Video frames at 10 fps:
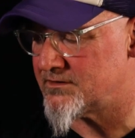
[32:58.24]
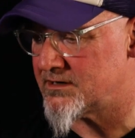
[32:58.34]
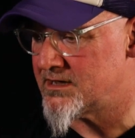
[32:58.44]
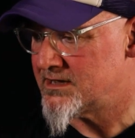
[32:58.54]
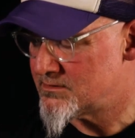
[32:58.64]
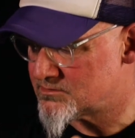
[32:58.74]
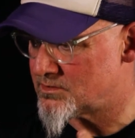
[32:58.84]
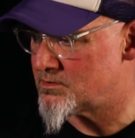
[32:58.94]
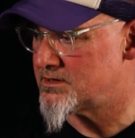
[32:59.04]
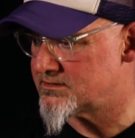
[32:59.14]
And it was
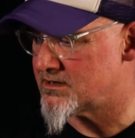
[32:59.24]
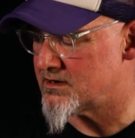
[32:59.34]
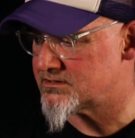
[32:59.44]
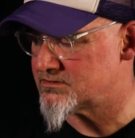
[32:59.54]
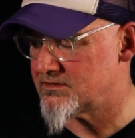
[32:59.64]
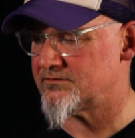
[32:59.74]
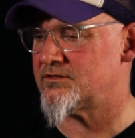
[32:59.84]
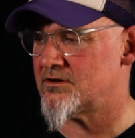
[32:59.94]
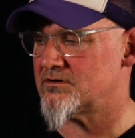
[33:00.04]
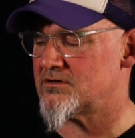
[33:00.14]
when I went to art school, I
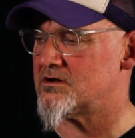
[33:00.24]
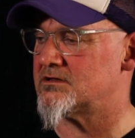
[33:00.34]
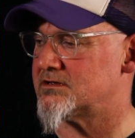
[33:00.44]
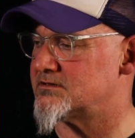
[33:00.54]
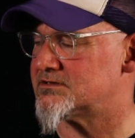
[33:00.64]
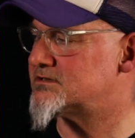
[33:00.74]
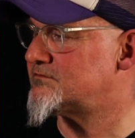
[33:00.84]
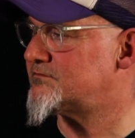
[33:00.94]
thought, God, I just